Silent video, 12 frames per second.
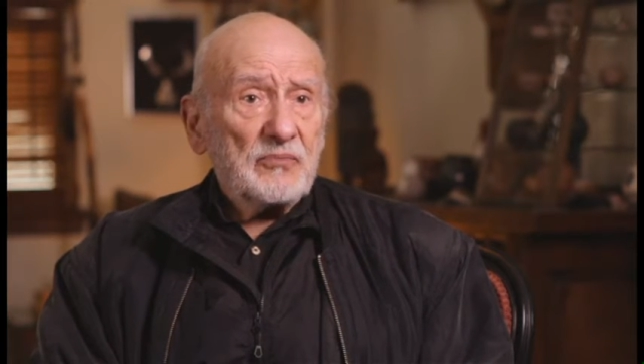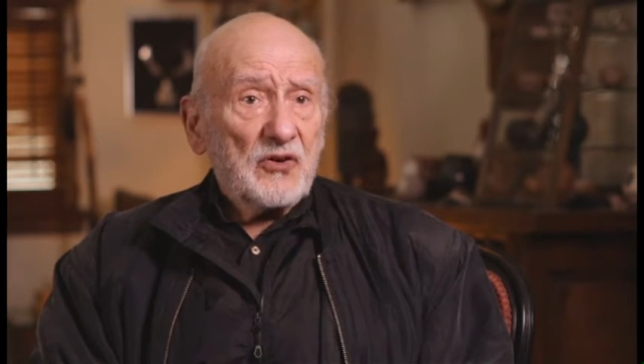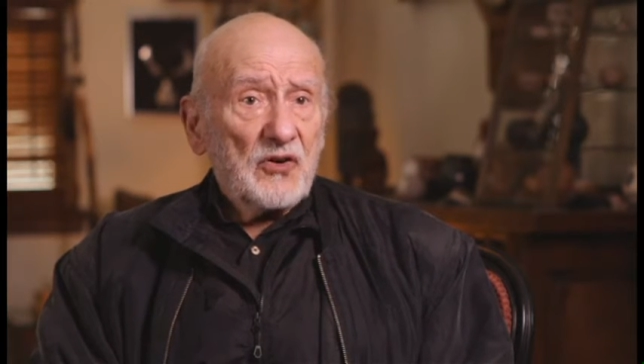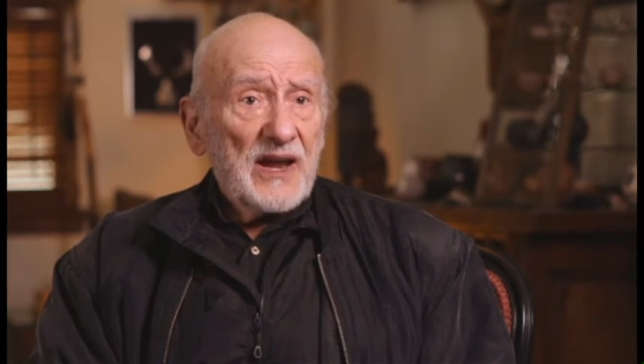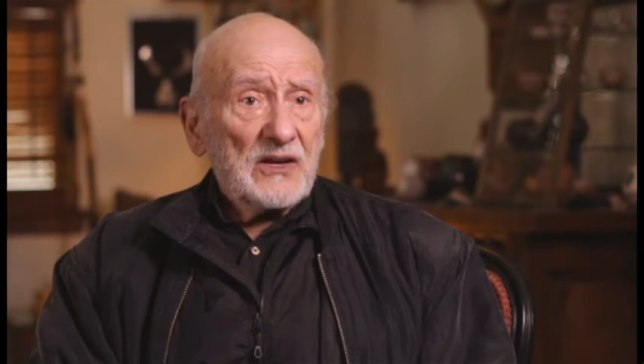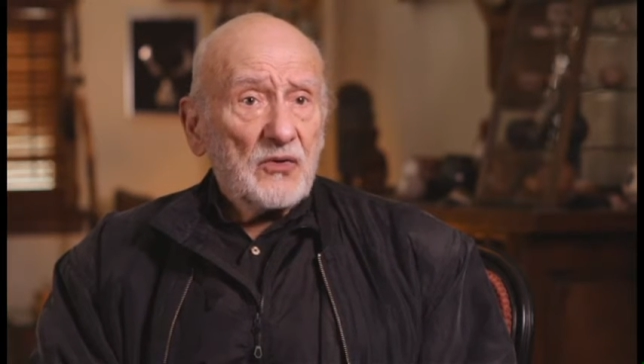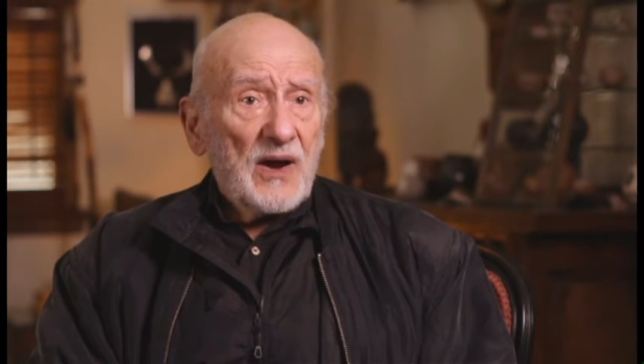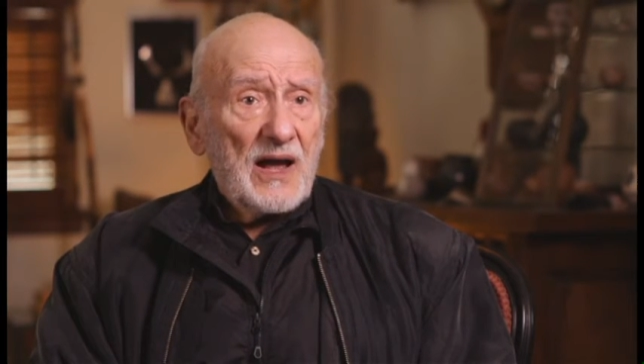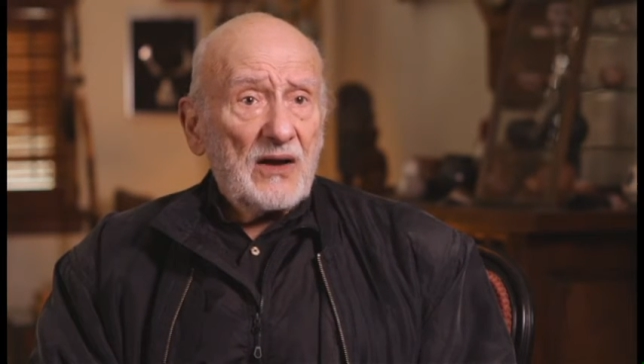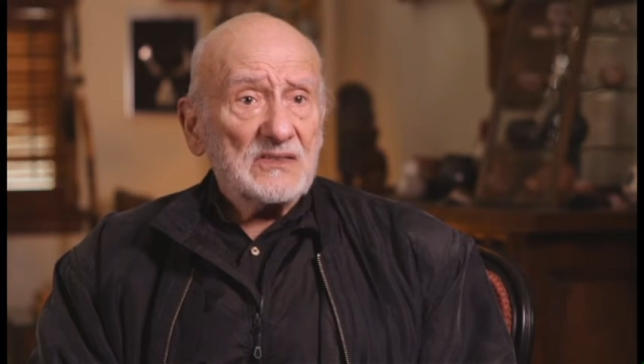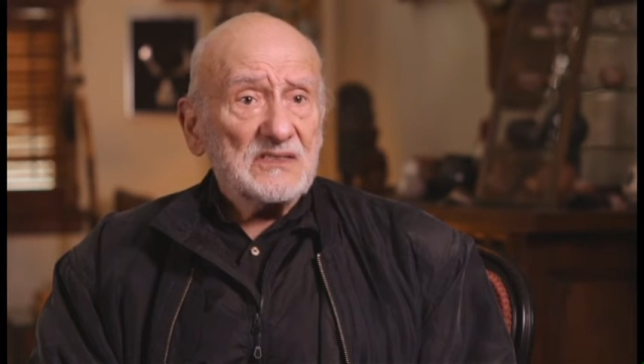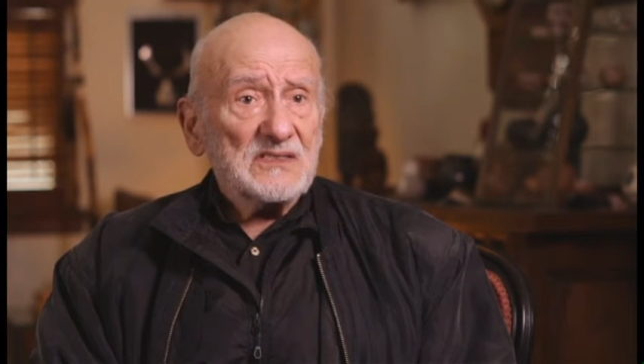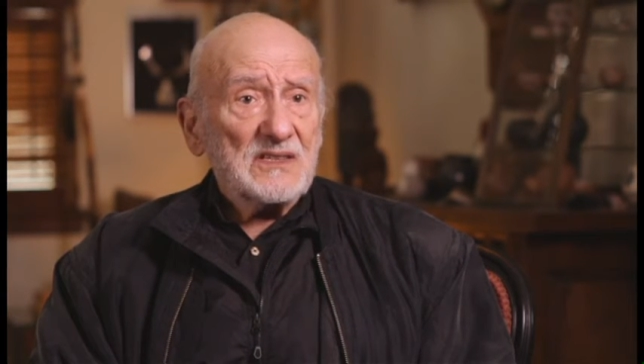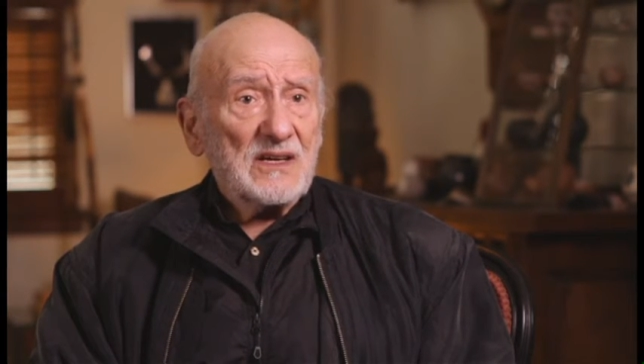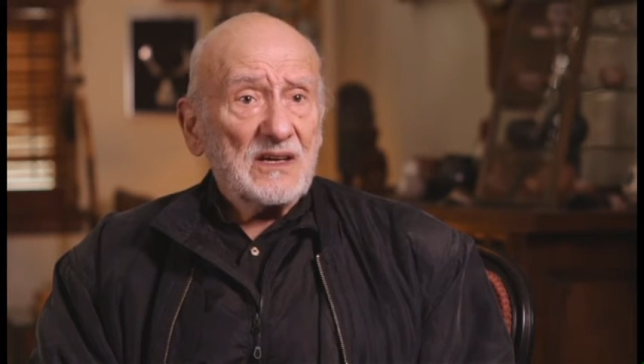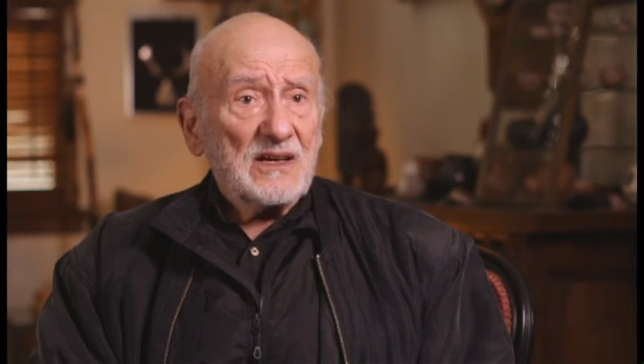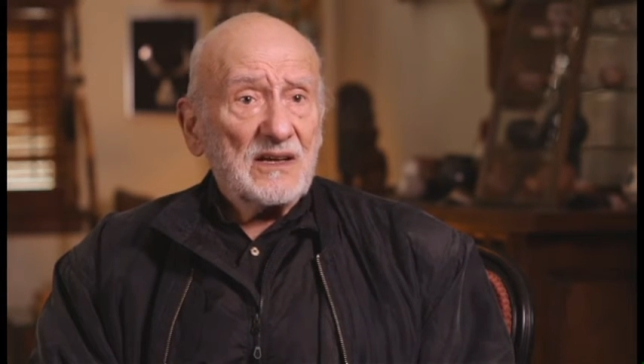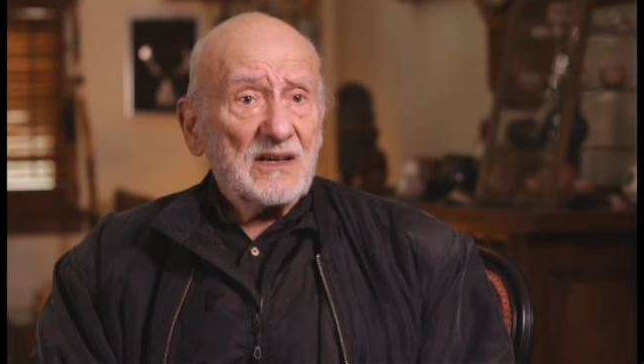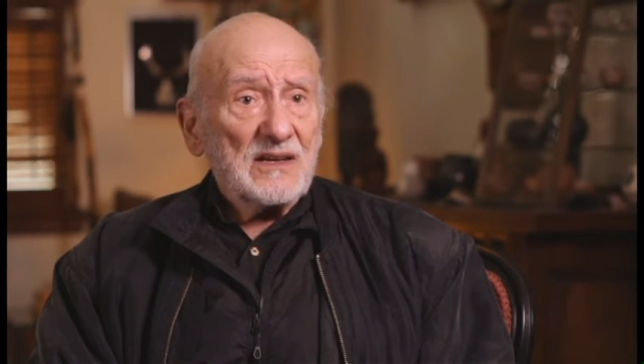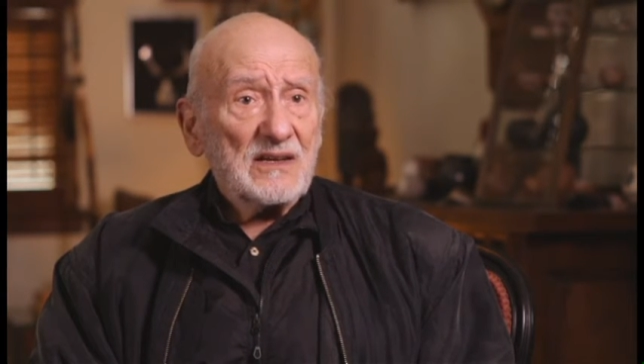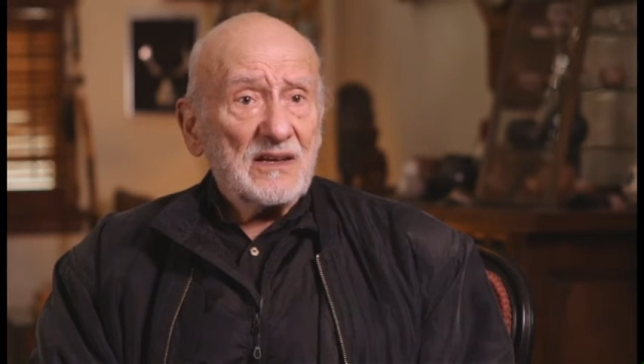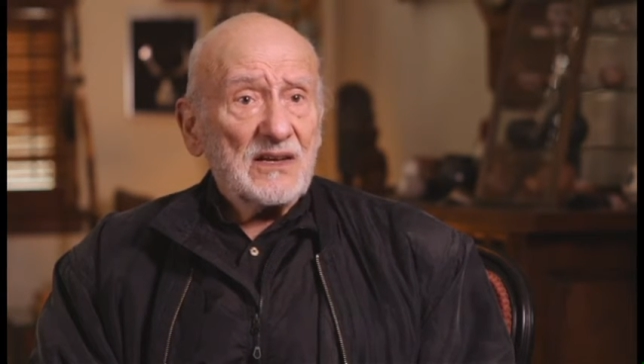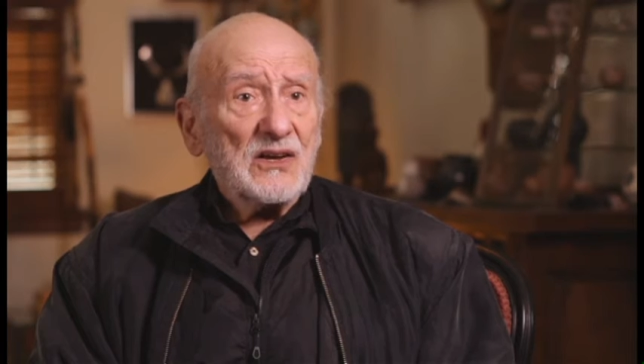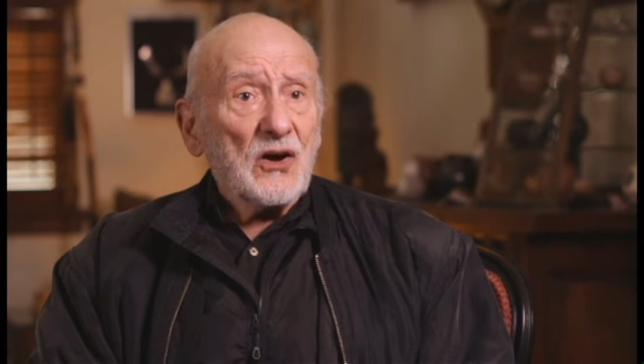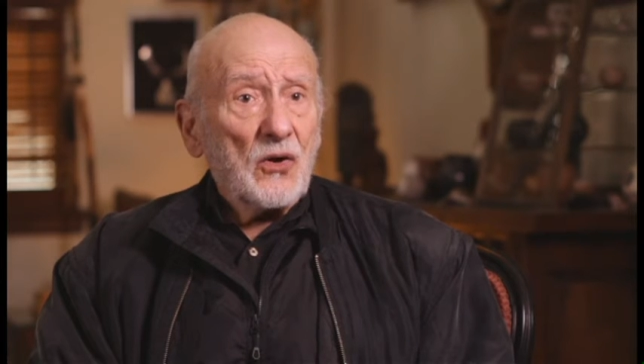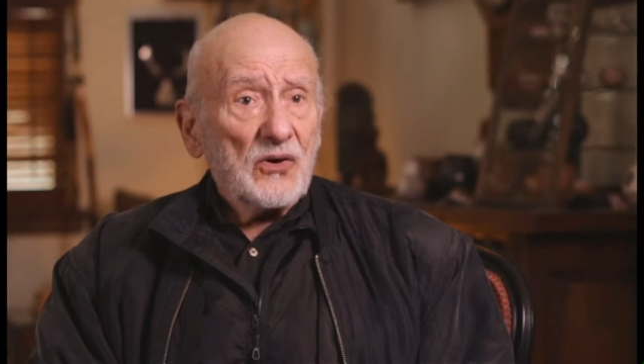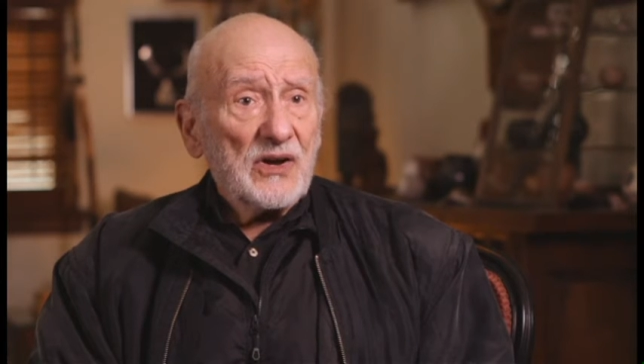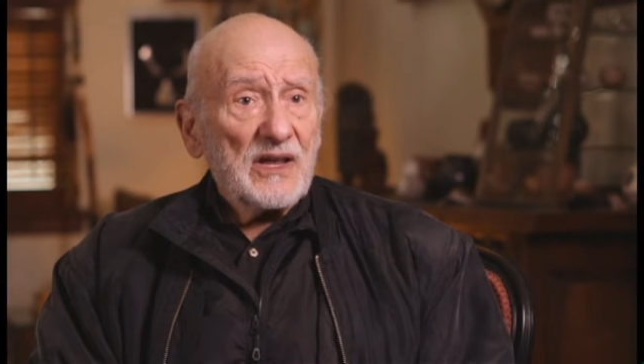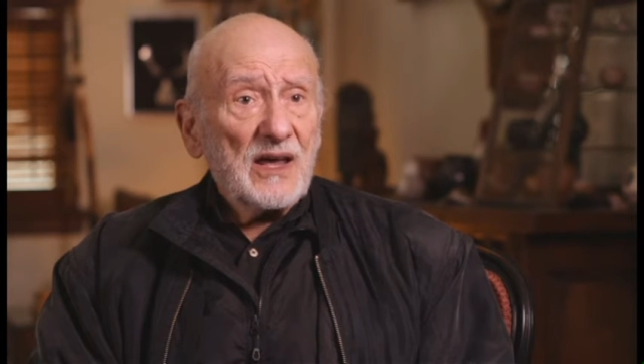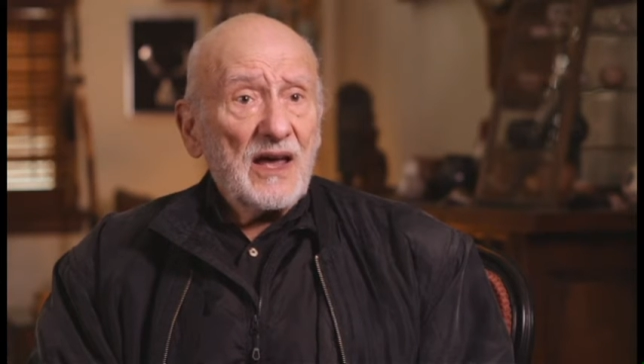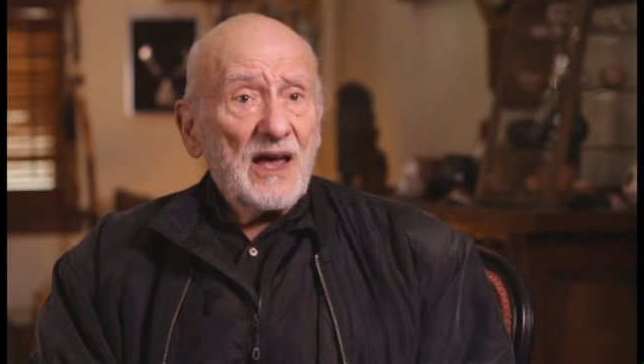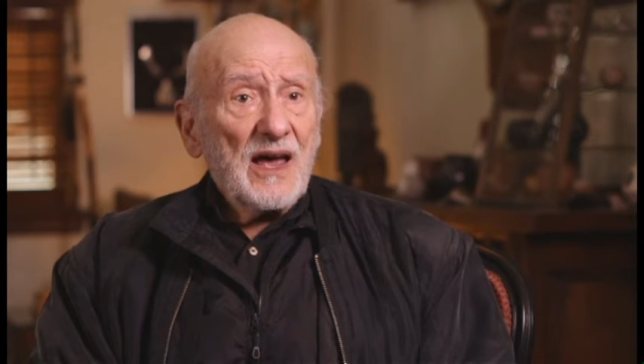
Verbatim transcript: parade grounds in Cody.